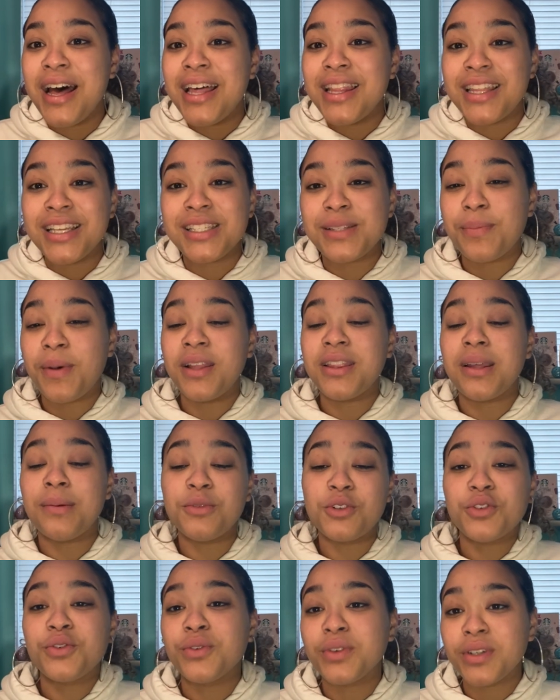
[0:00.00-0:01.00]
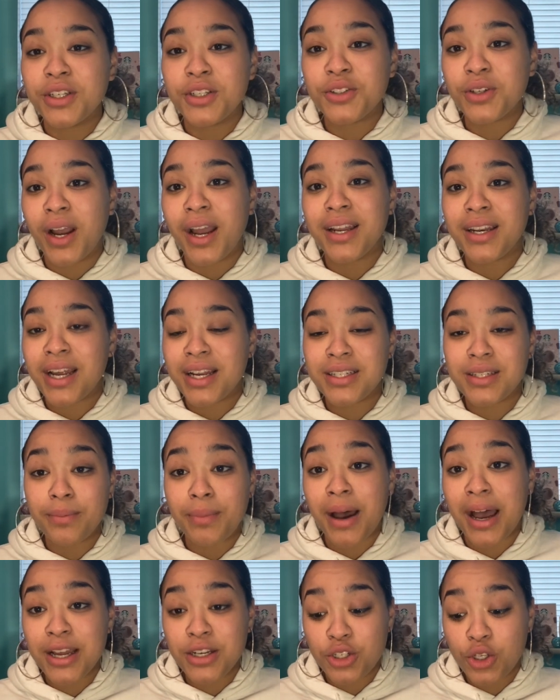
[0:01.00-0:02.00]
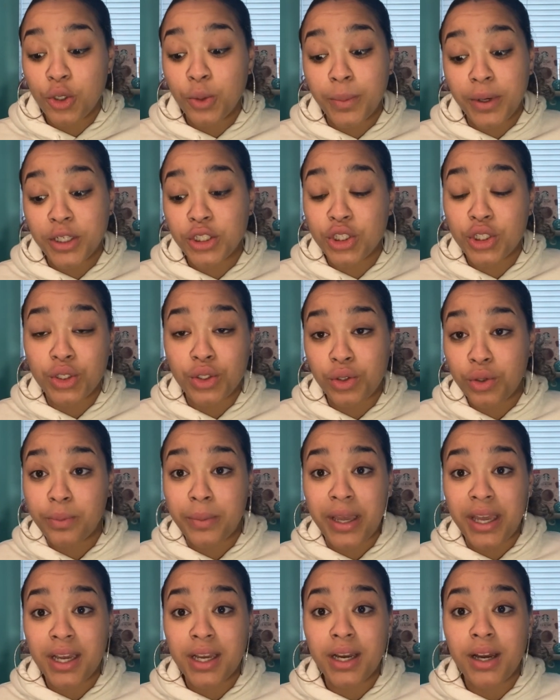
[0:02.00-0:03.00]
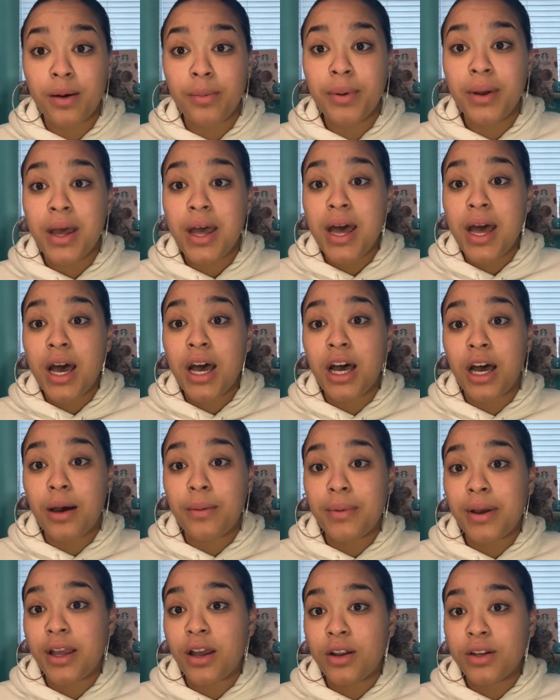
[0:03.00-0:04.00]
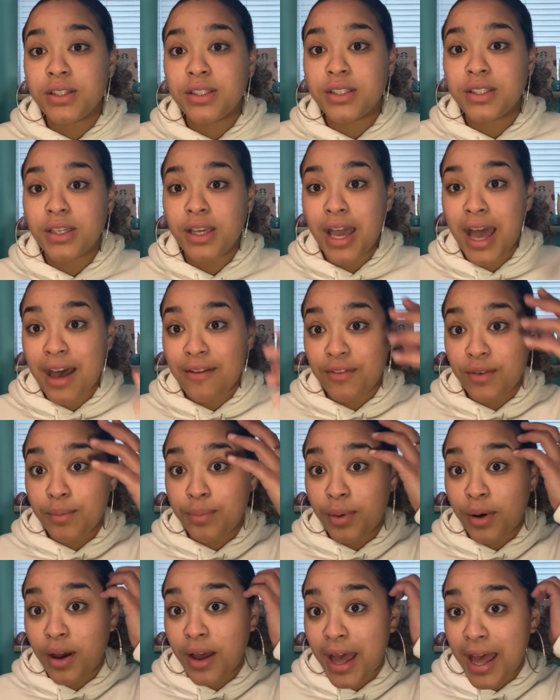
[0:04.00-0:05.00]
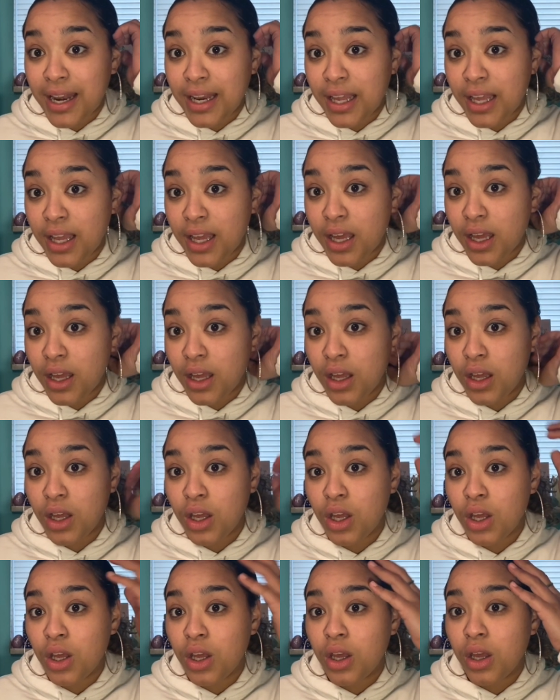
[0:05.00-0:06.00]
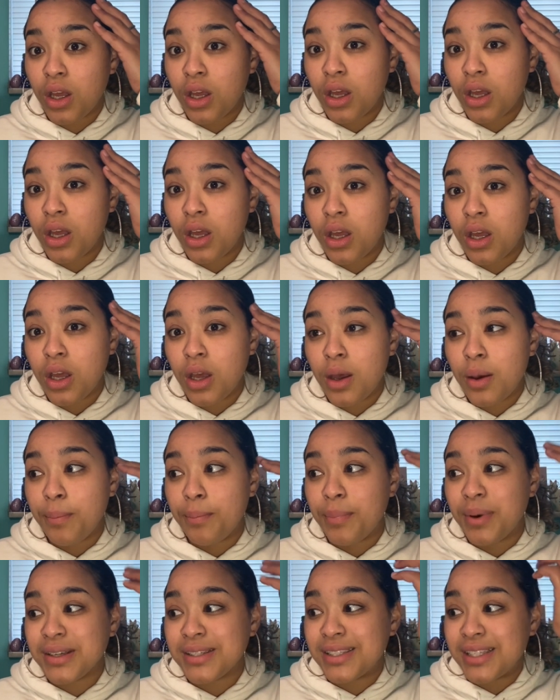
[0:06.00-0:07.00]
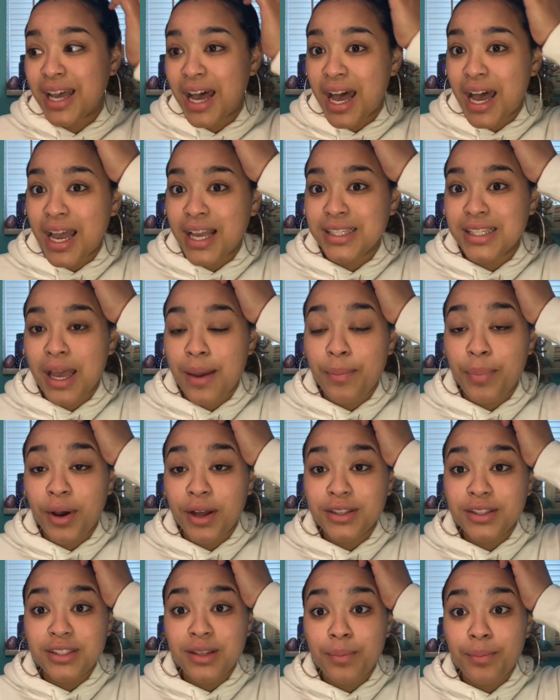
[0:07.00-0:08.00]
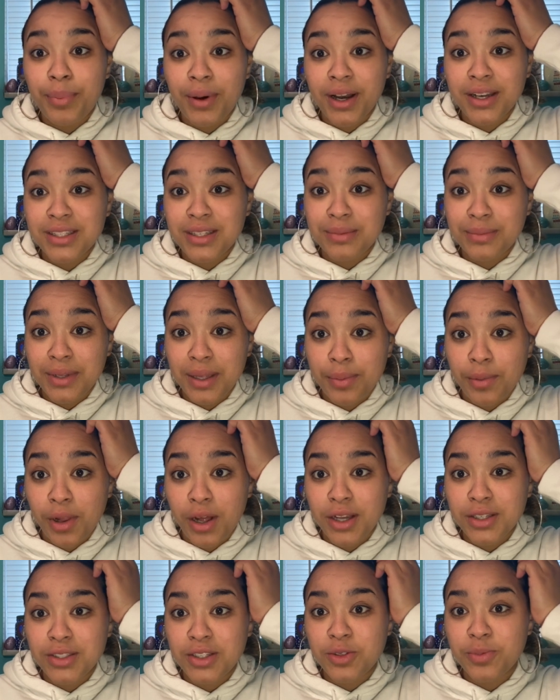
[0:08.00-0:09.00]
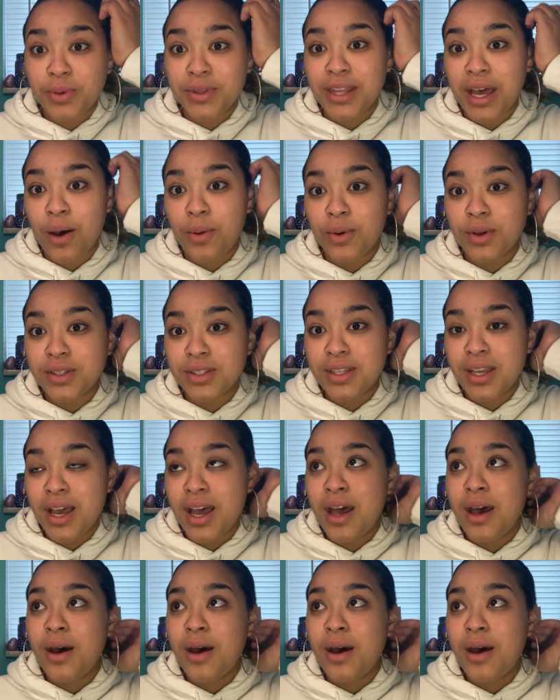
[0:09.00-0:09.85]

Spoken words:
this month I'm truly trying not to buy too much new makeup. I honestly haven't bought any besides, I bought some Buxom lip glosses, but that was